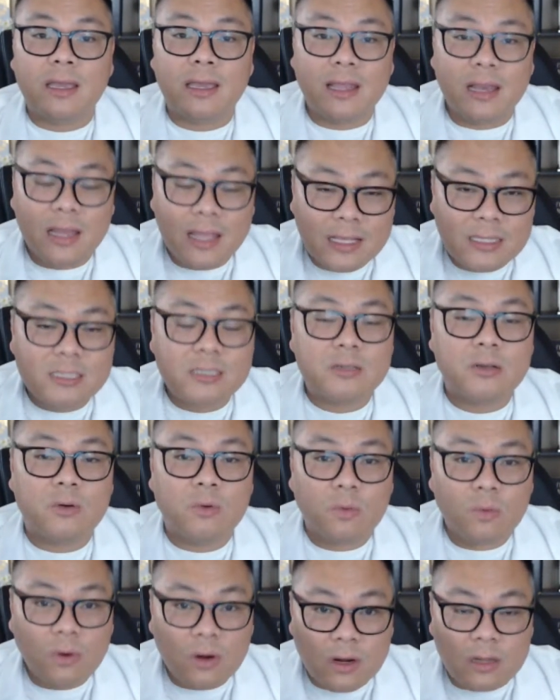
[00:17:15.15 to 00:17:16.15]
It is
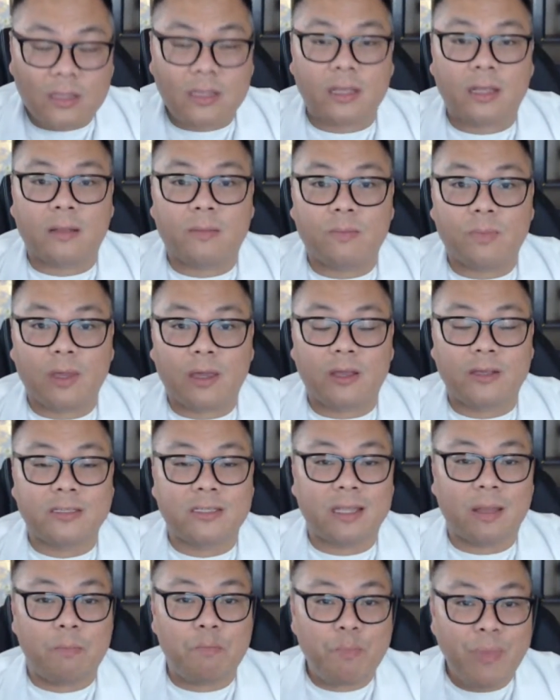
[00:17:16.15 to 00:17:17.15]
worth it,
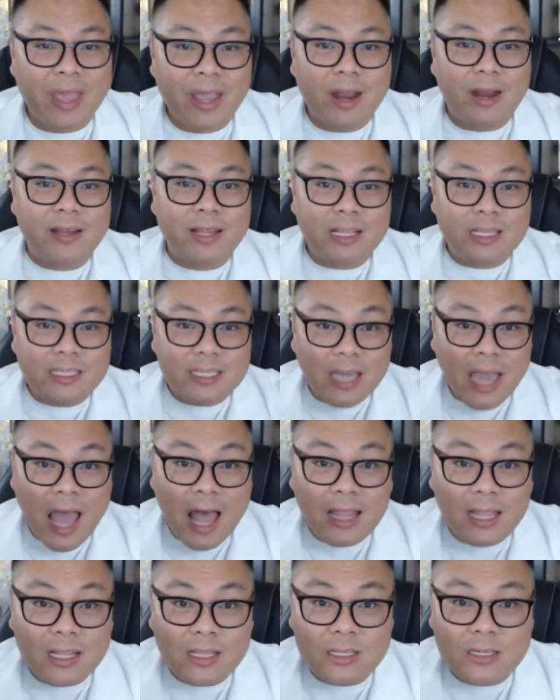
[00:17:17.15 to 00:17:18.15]
because the bigger the
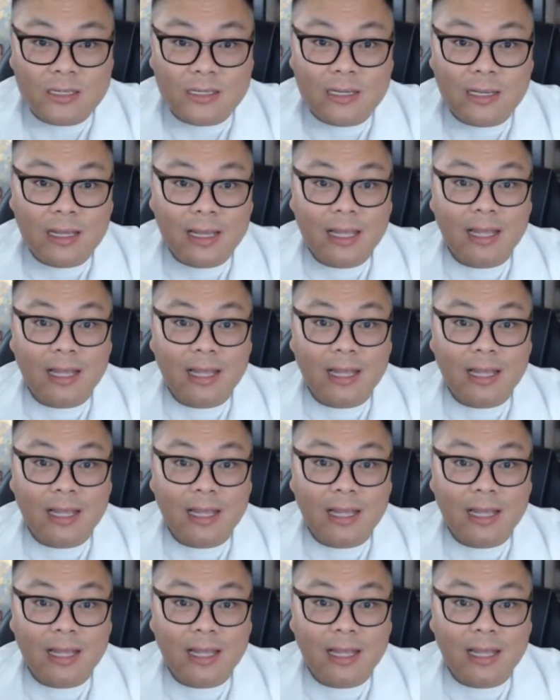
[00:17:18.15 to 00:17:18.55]
challenge,